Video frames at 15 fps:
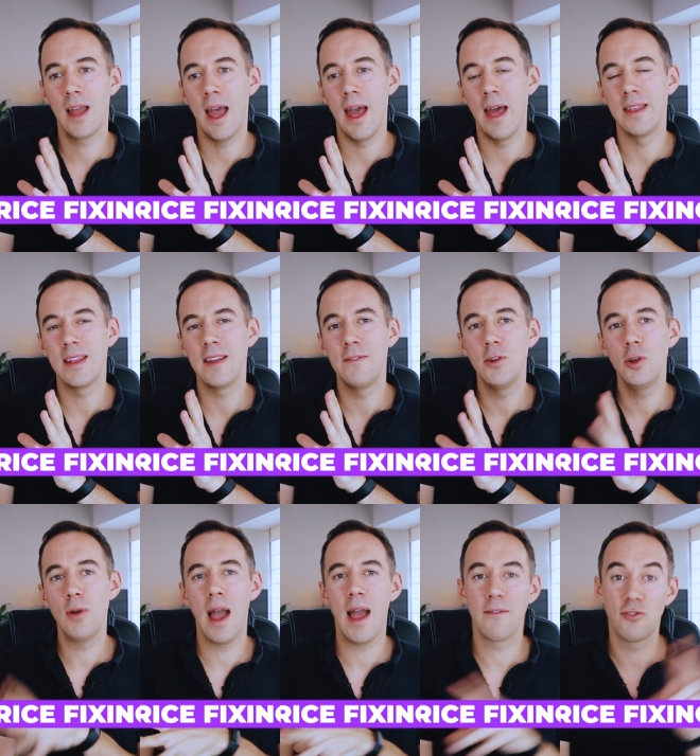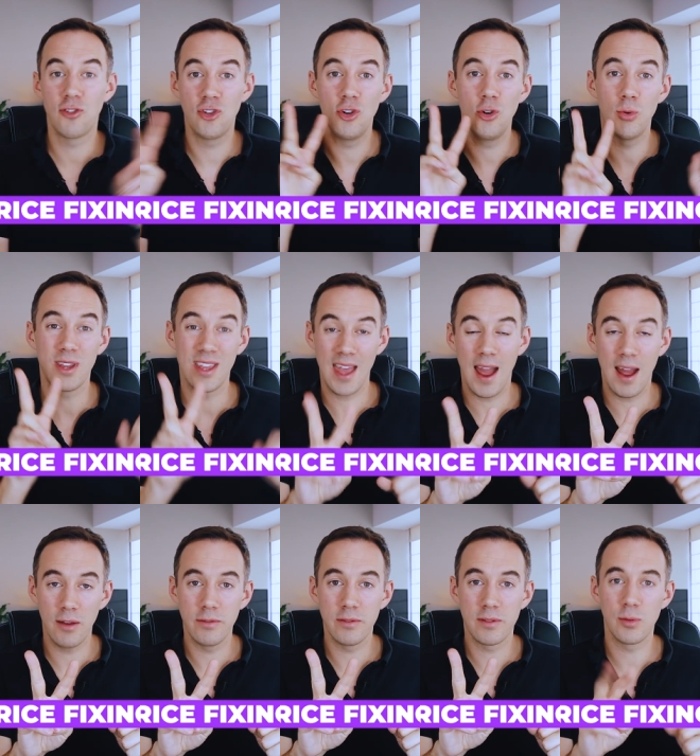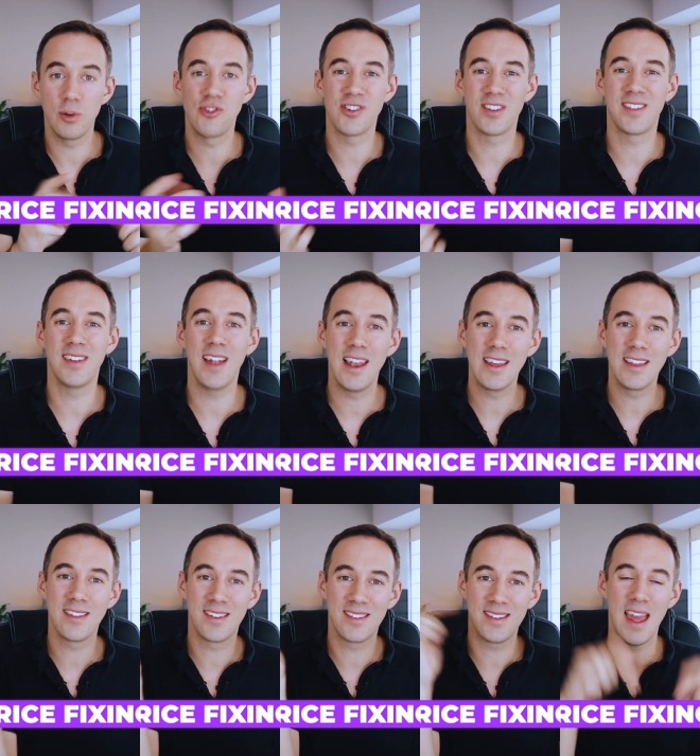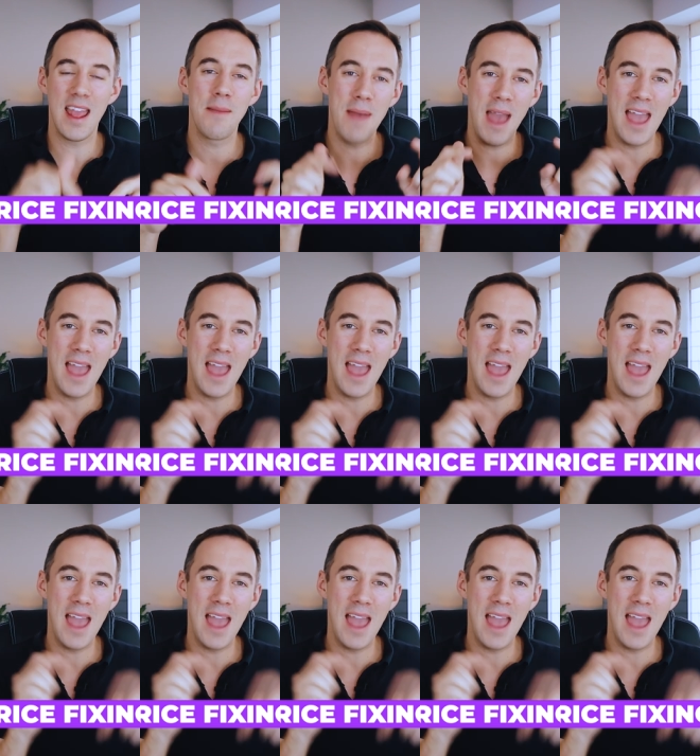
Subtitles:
And if you have two accounts which are selling the same